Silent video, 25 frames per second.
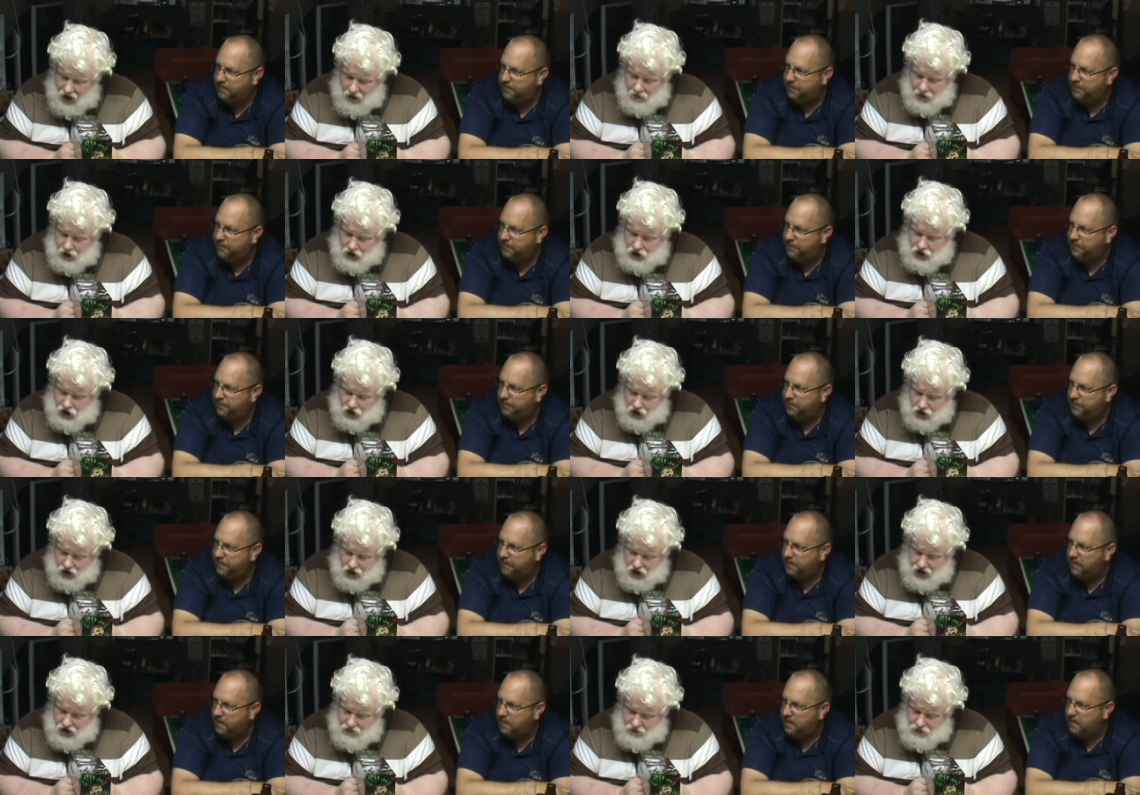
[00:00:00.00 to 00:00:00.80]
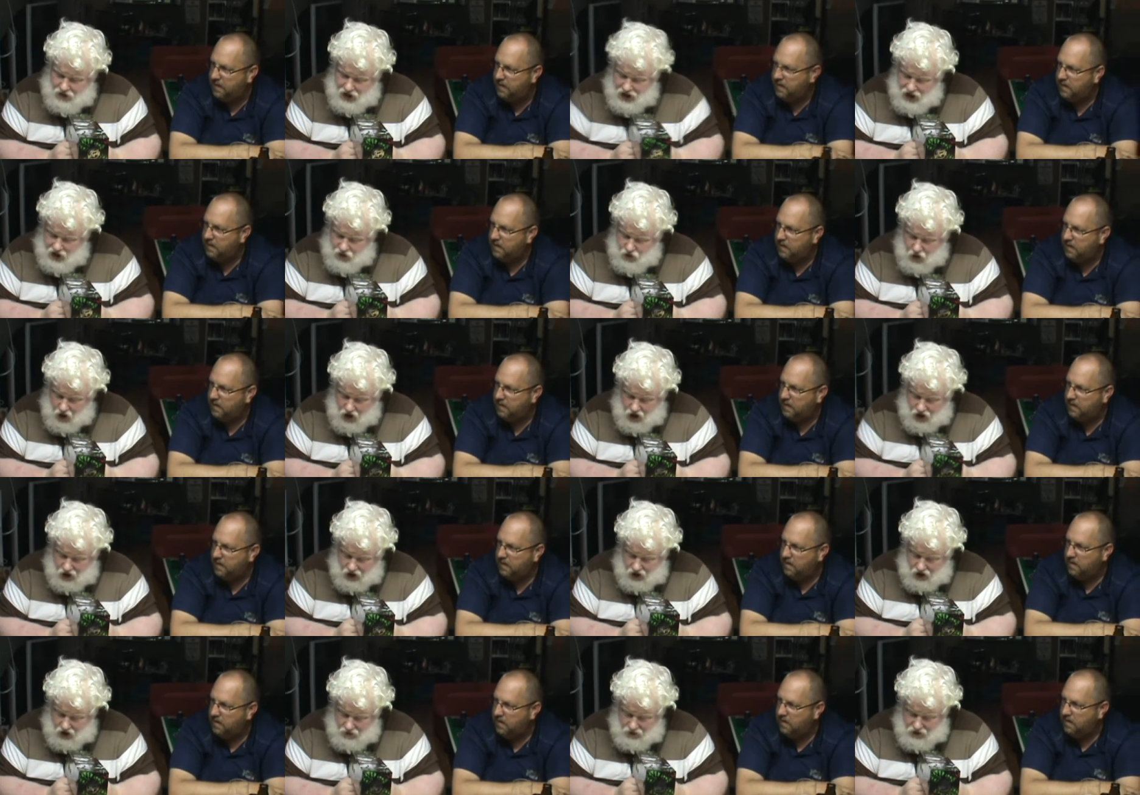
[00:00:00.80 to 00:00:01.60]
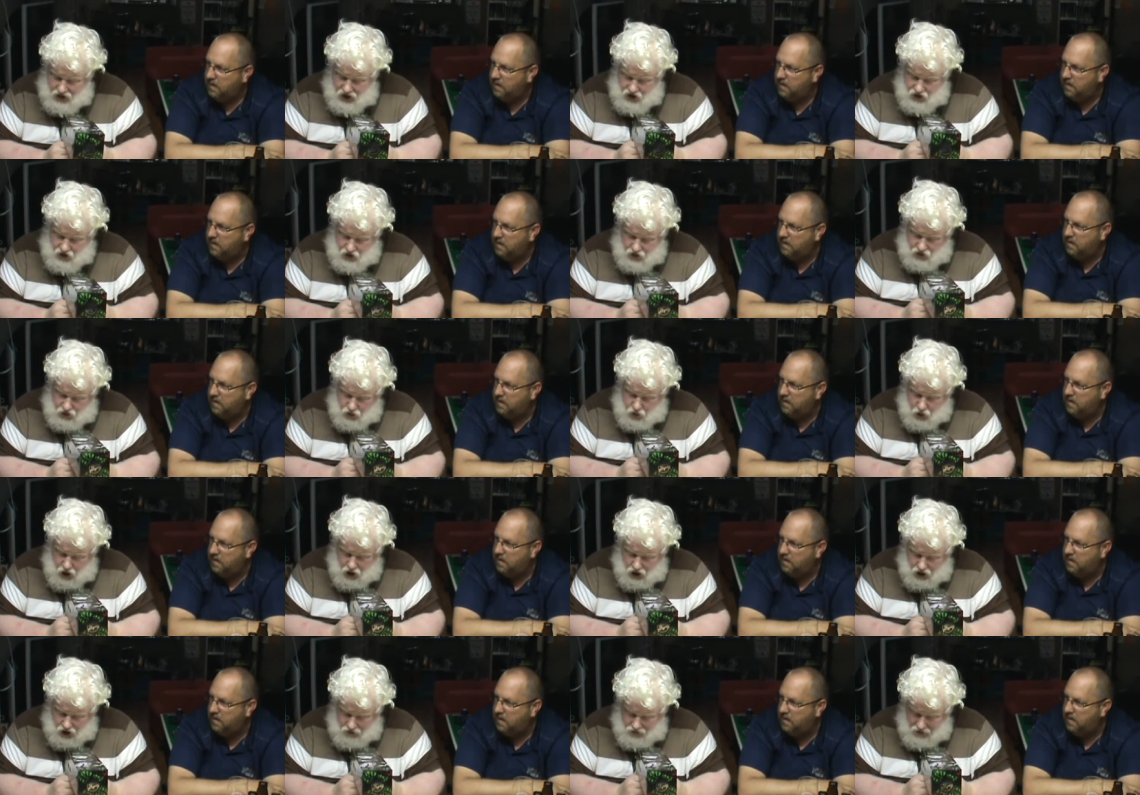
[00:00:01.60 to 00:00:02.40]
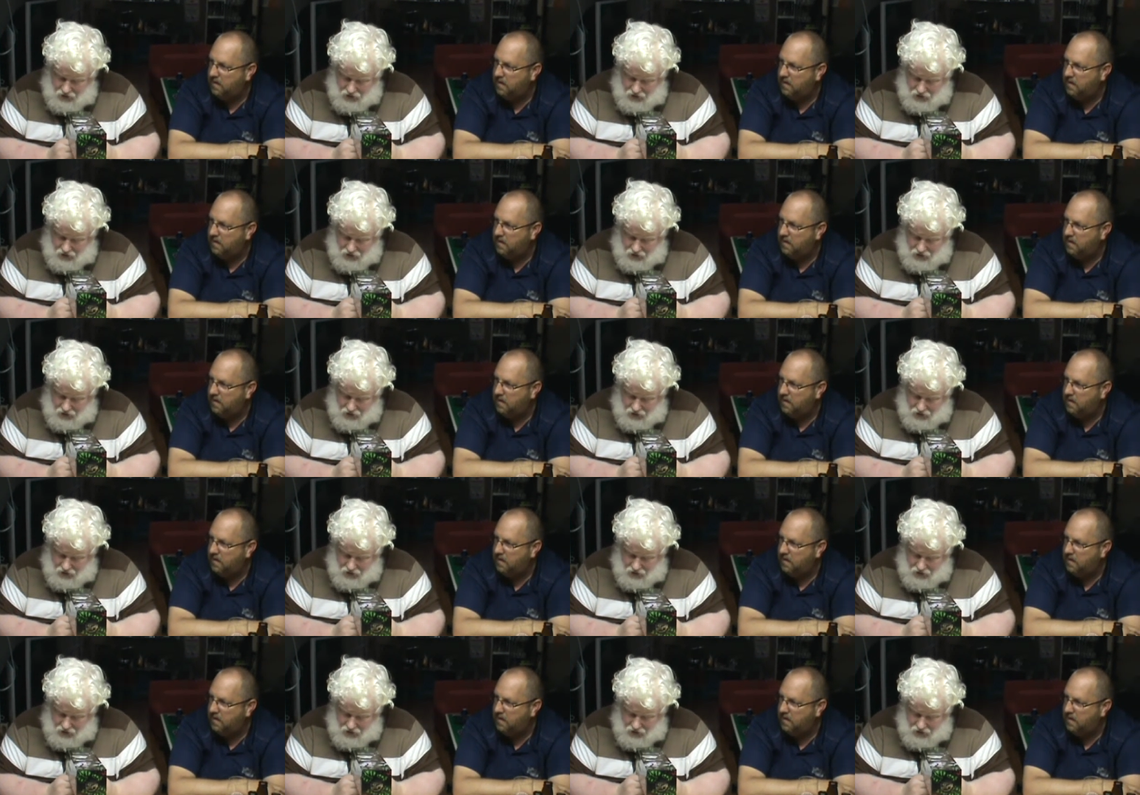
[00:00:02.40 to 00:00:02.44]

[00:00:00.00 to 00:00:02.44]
Speaker 1: matured in Pinot Noir